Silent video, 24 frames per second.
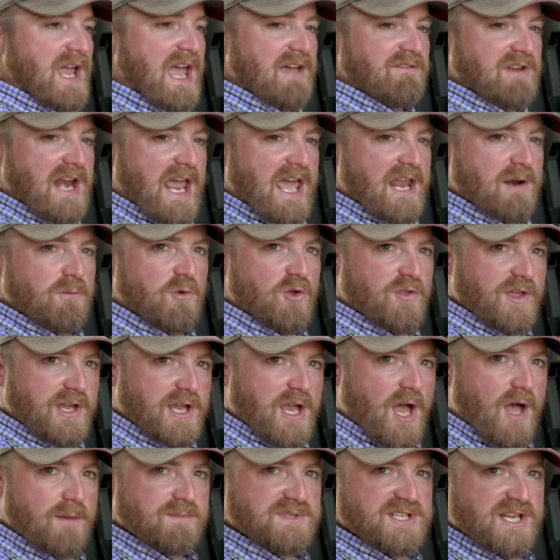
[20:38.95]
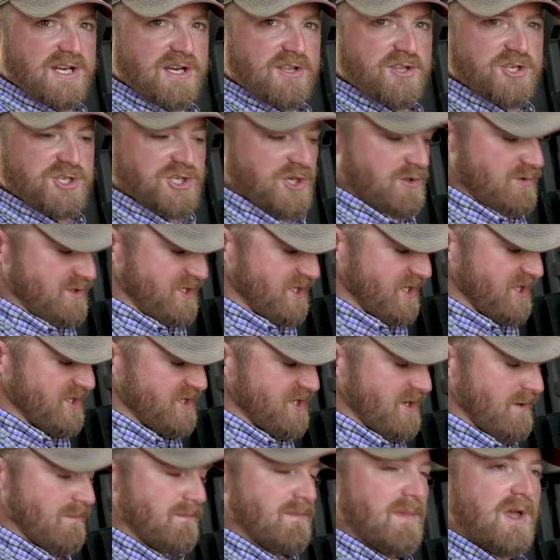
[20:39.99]
have an animal that comes into the chute
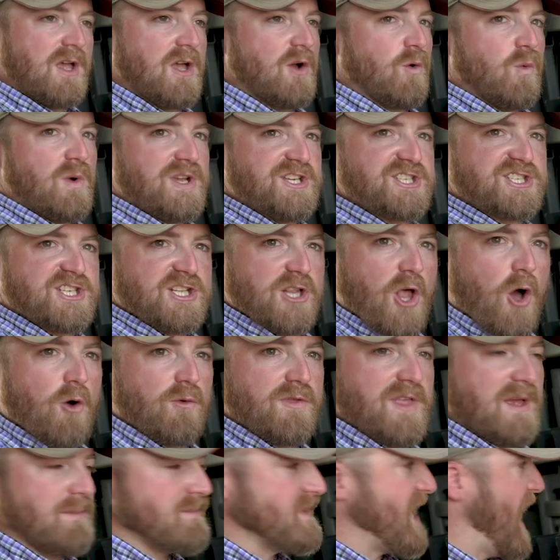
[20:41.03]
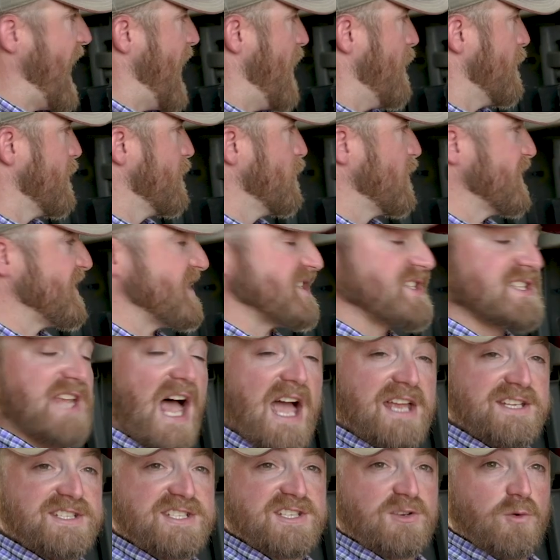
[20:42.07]
system, we slow them down with the
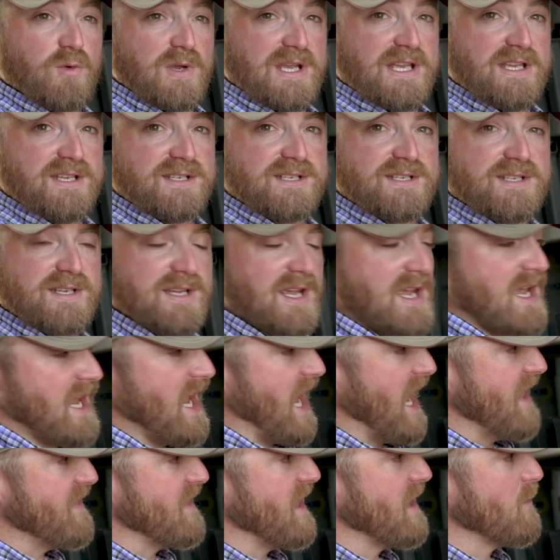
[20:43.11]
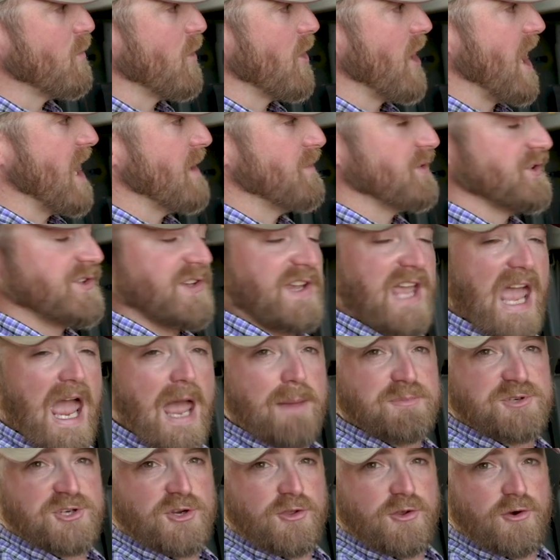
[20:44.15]
side squeeze, and then we're able to
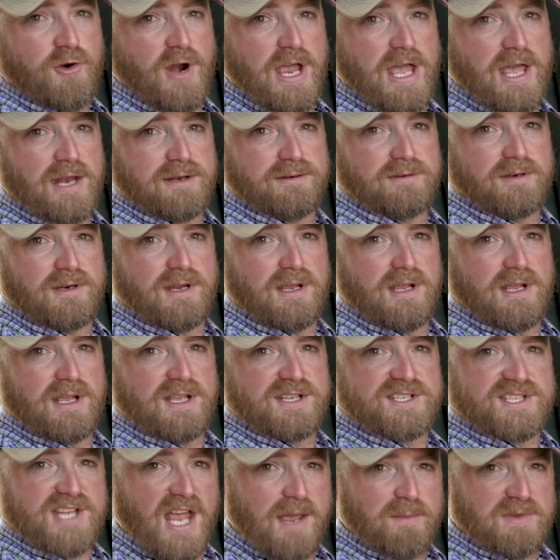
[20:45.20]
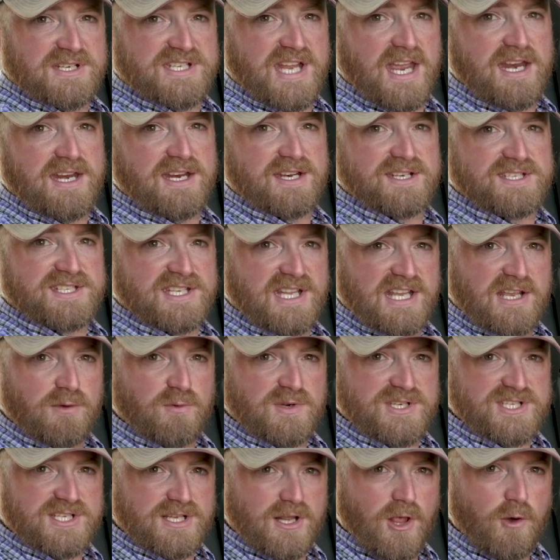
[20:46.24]
capture their head. Simultaneously,
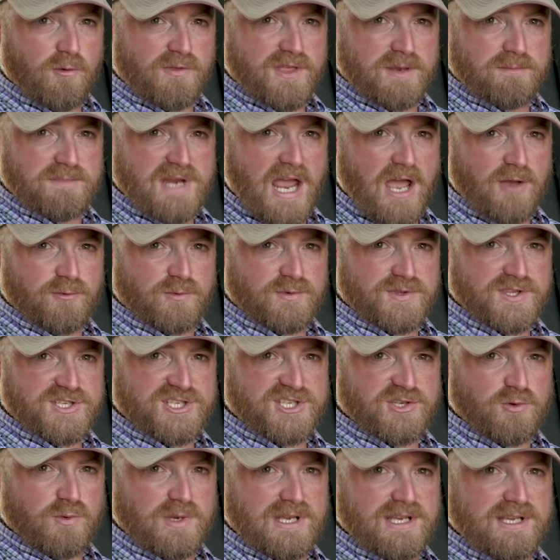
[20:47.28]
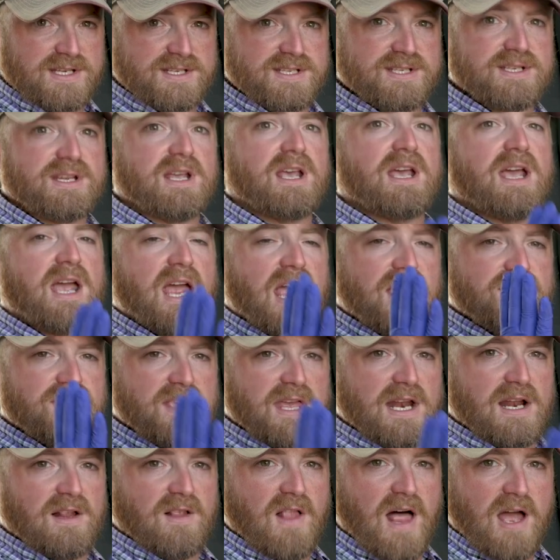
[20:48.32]
we slow them down with the squeeze and
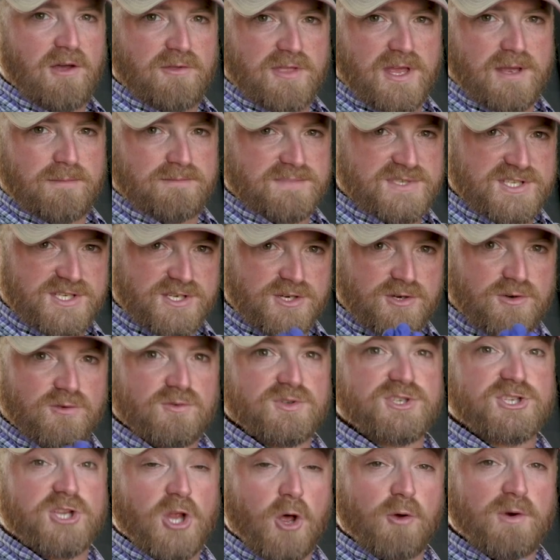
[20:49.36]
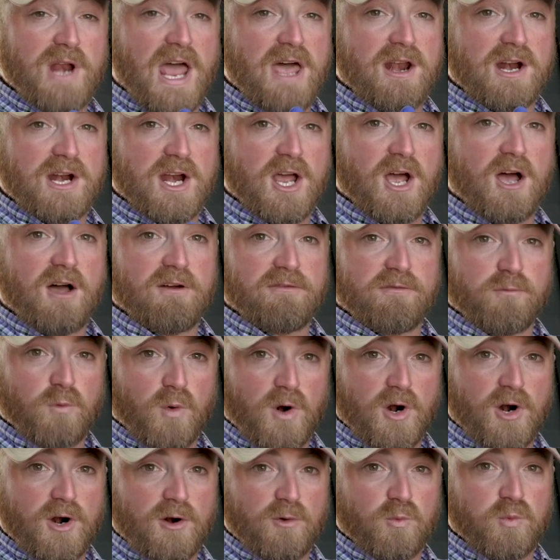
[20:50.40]
then allow them to slow down enough
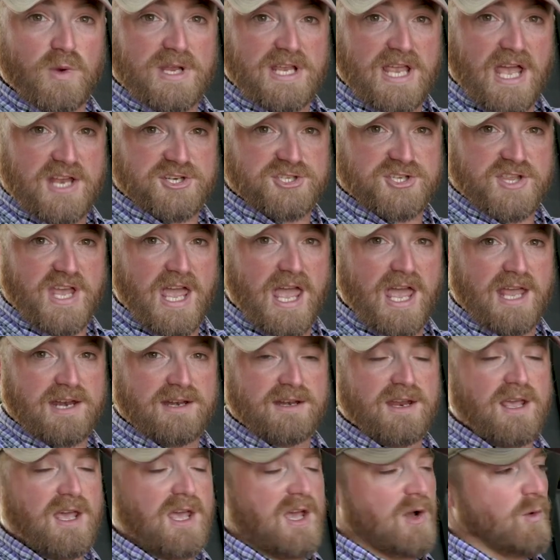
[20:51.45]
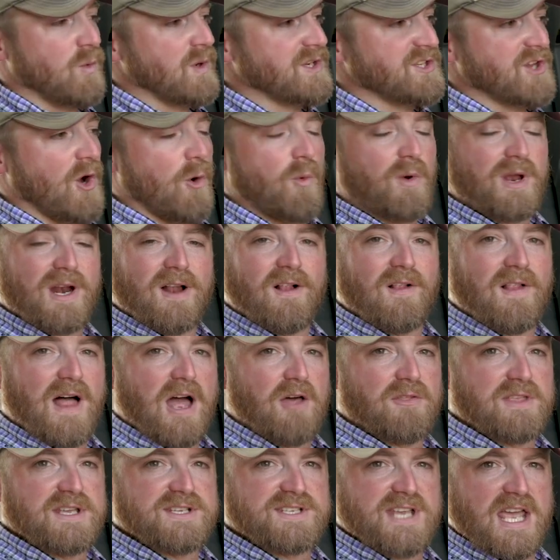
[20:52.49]
where we catch the head. We don't want to
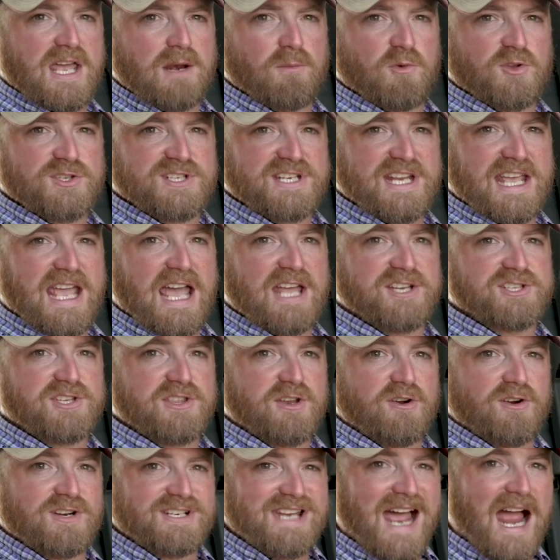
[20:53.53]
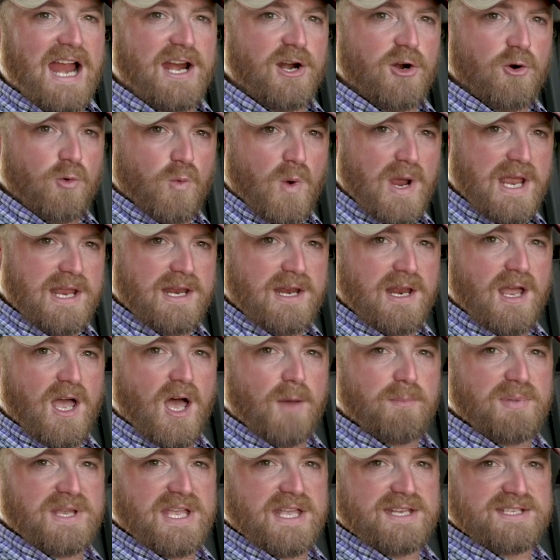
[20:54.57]
allow these animals to catch their entire weight
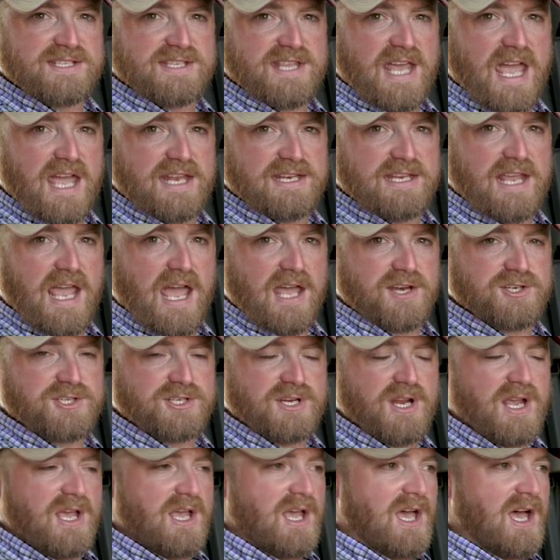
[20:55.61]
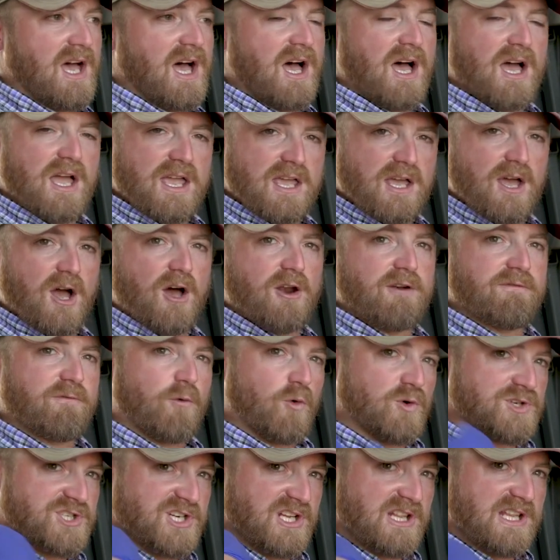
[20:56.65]
up against the head catch.
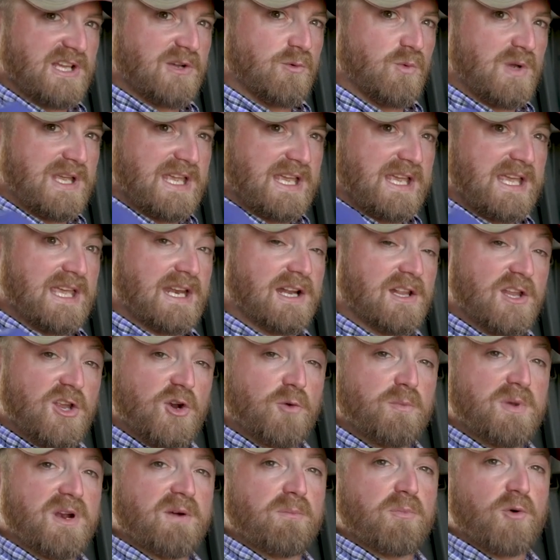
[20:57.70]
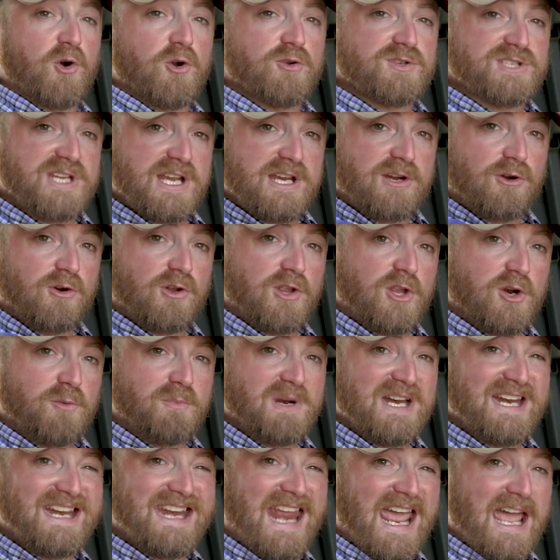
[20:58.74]
Unfortunately, we can get a little bit of bruising or a little
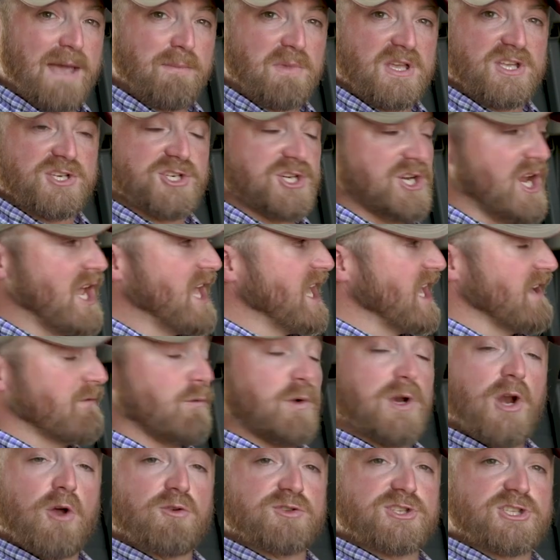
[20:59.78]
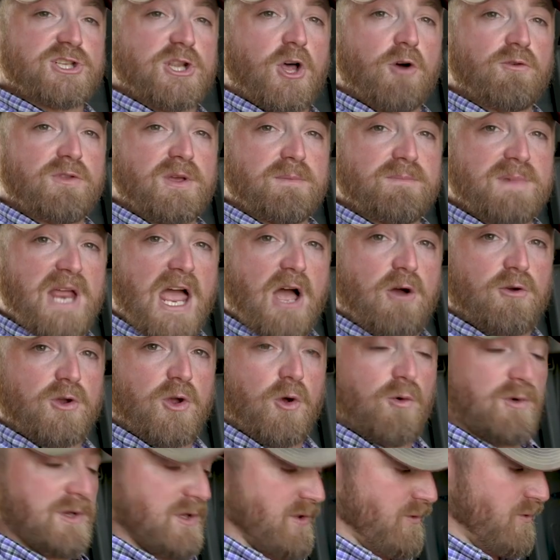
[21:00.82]
bit of damage if we don't slow them down
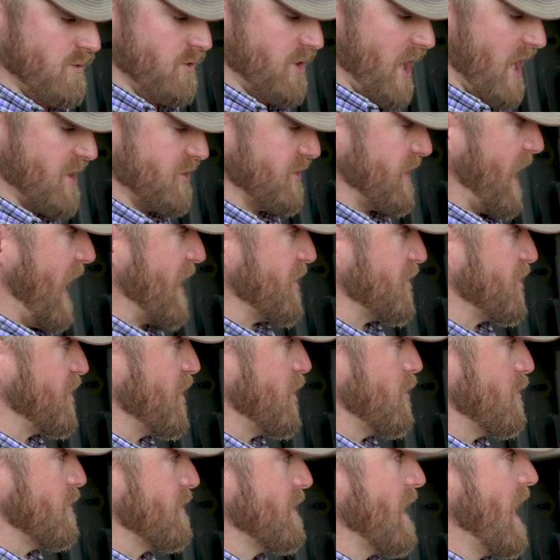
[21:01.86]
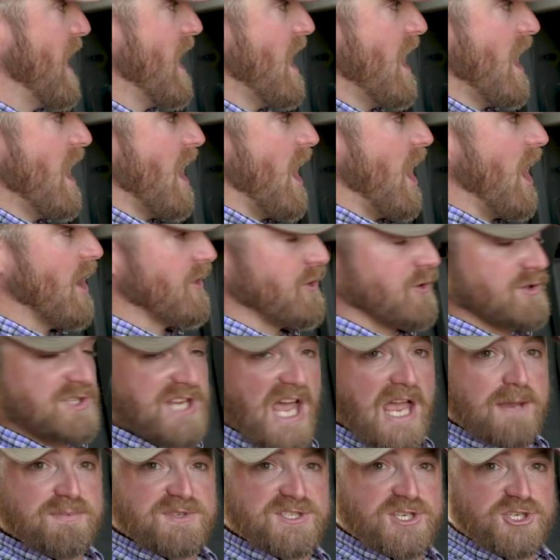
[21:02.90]
going through that chute. Other
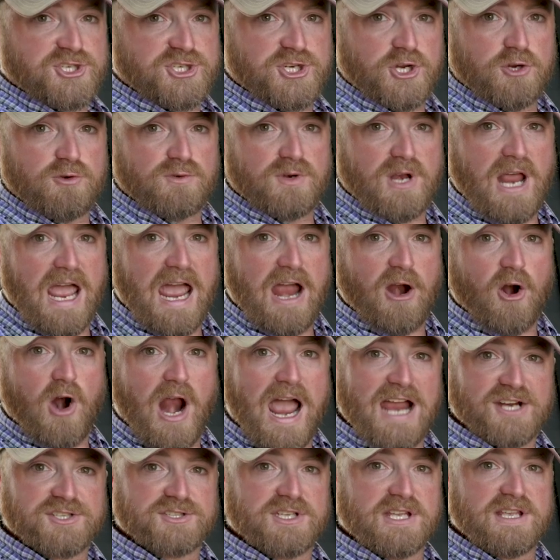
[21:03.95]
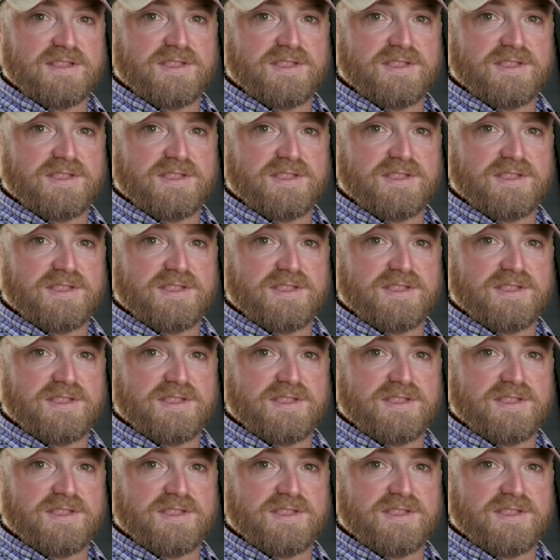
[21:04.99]
types of chute are actually